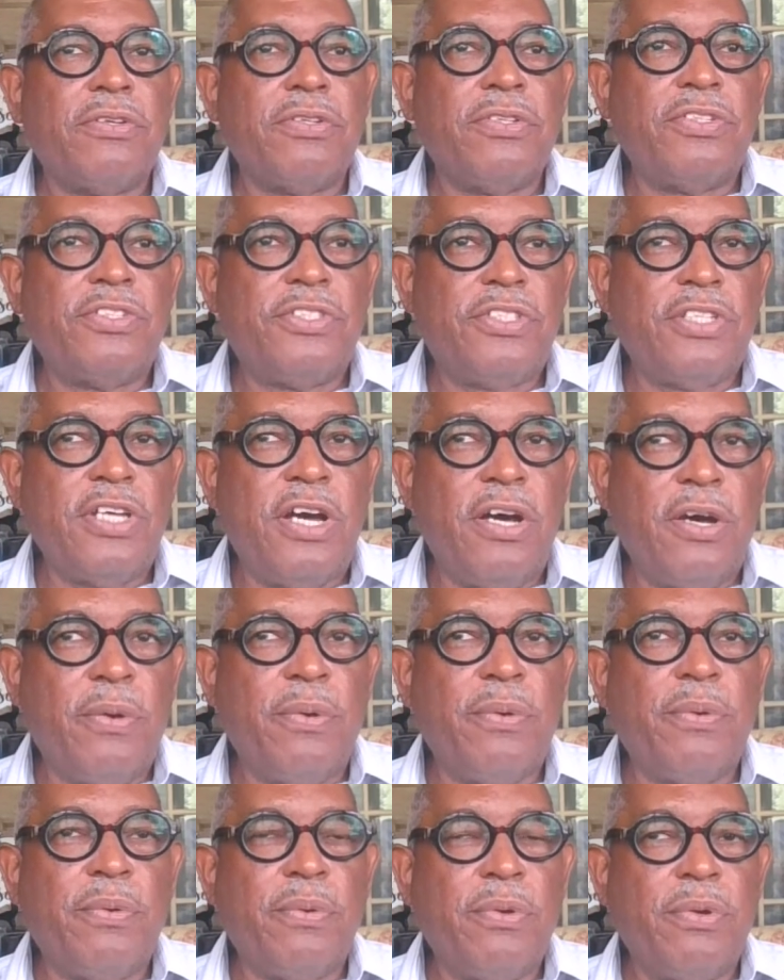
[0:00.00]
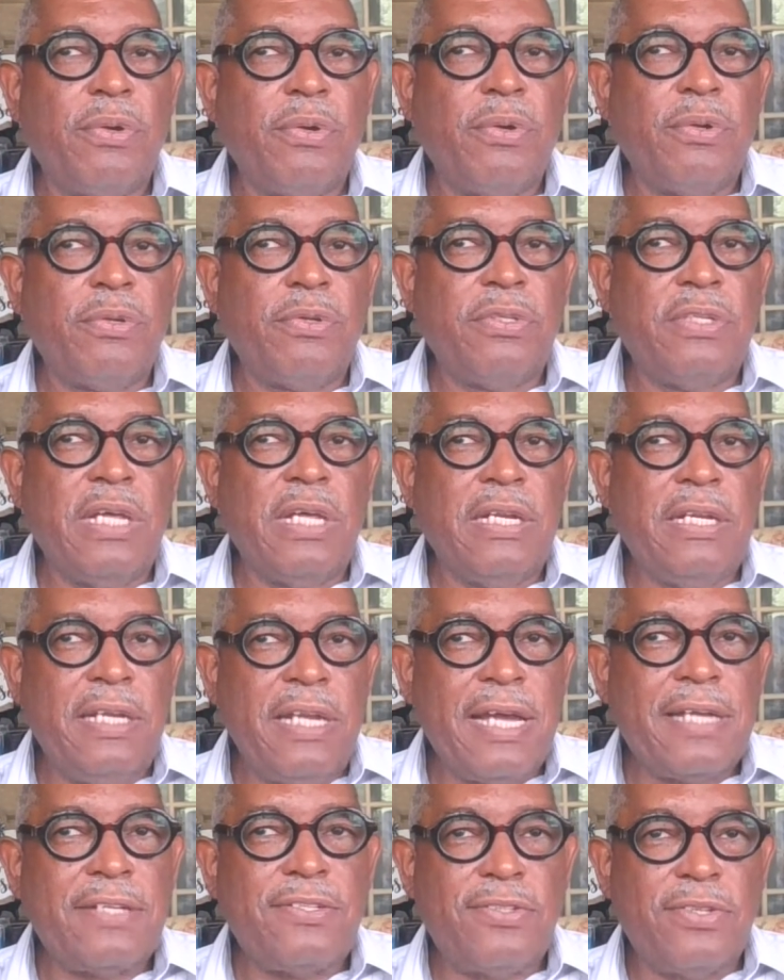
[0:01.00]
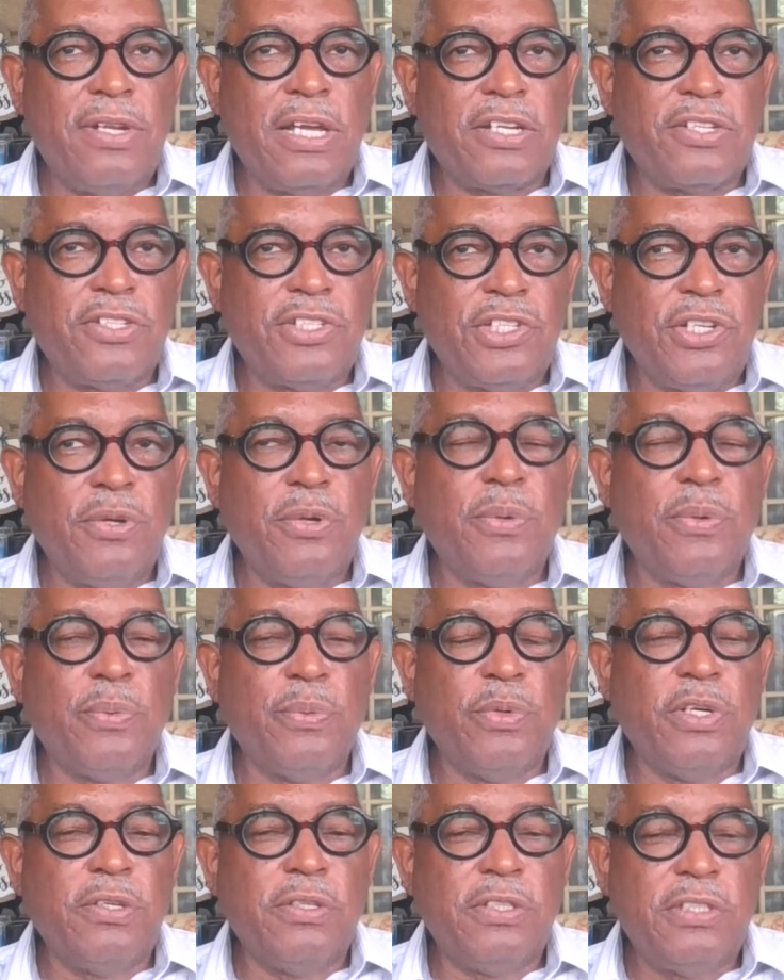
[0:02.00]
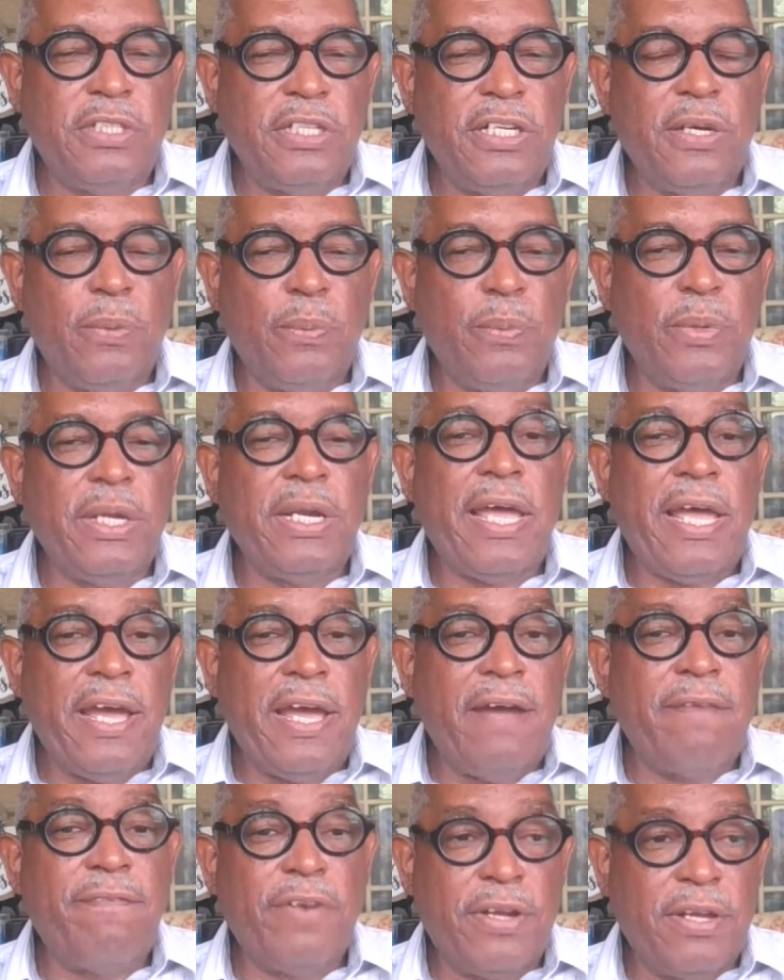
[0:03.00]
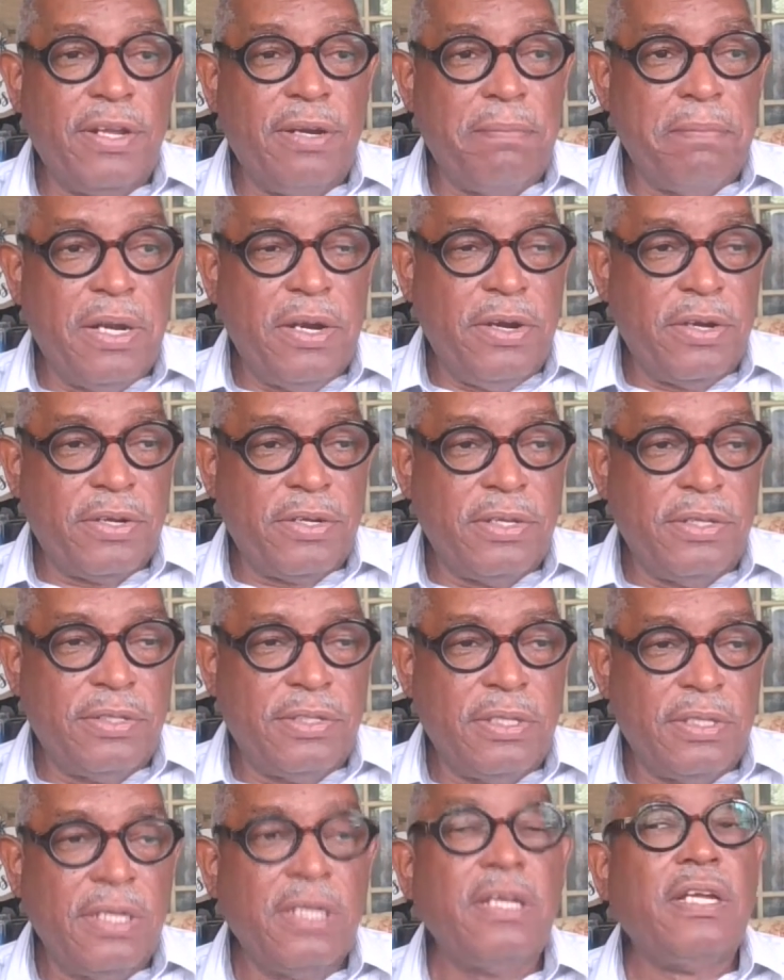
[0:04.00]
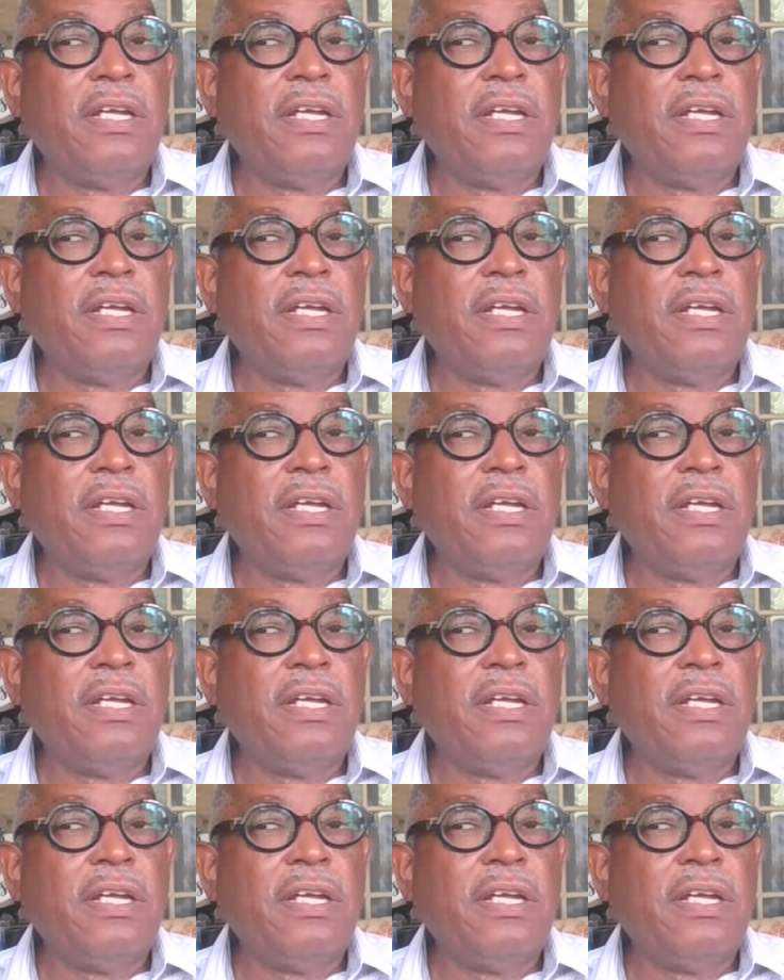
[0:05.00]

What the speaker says: So, the next lecture will deal with African Americans.